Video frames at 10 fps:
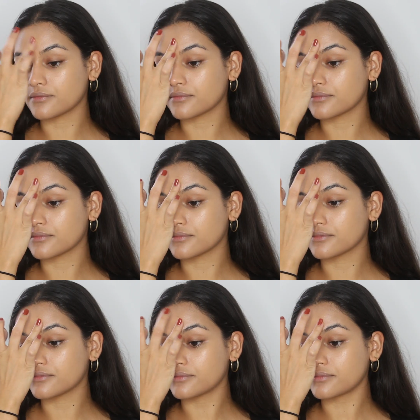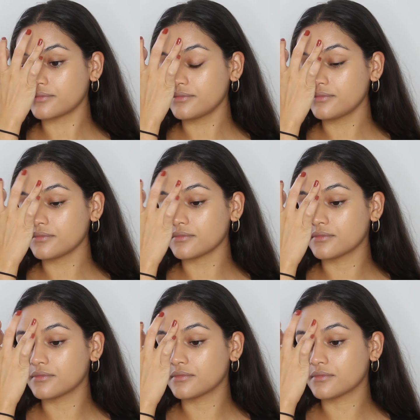itself out and
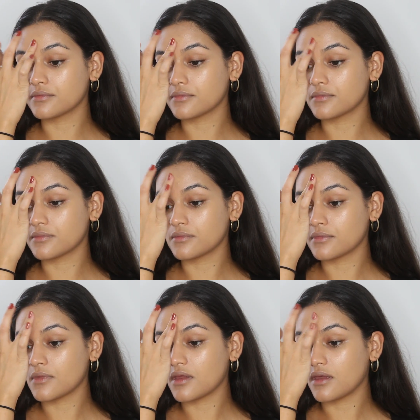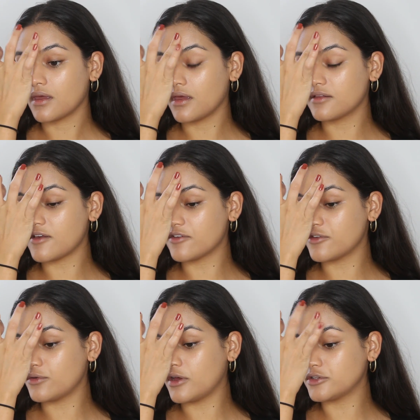does a lot of the work for you. It's
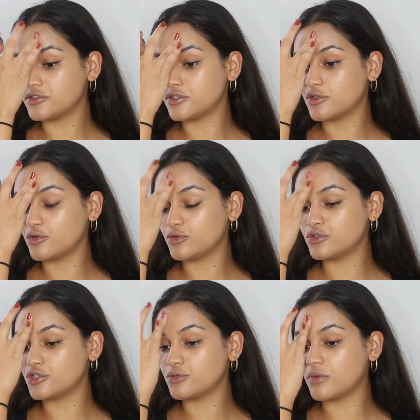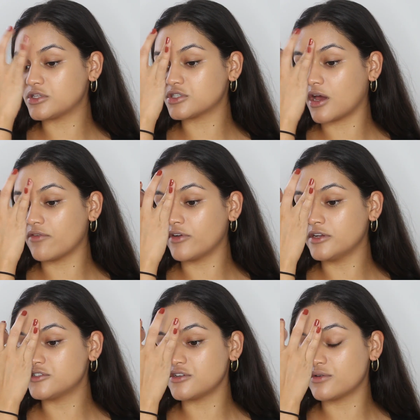also not too, too much
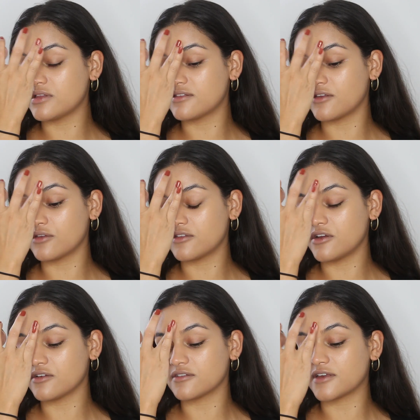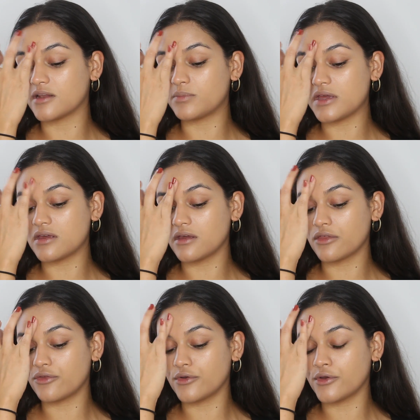coverage, so you can still see your skin peeking
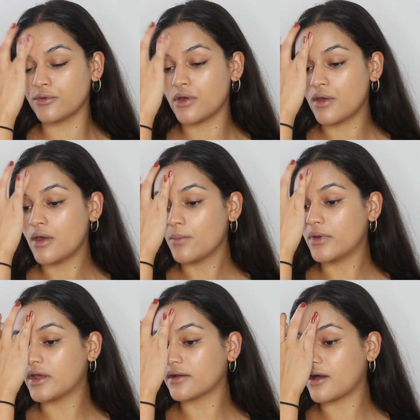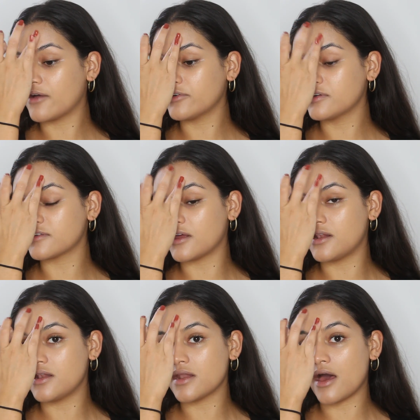through, but it covers
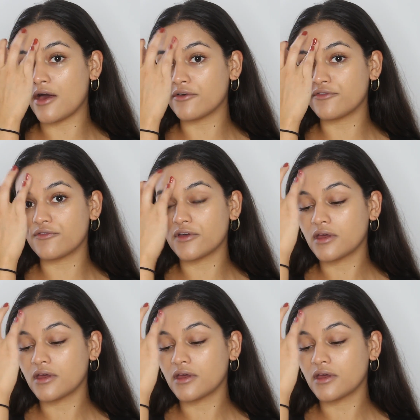enough.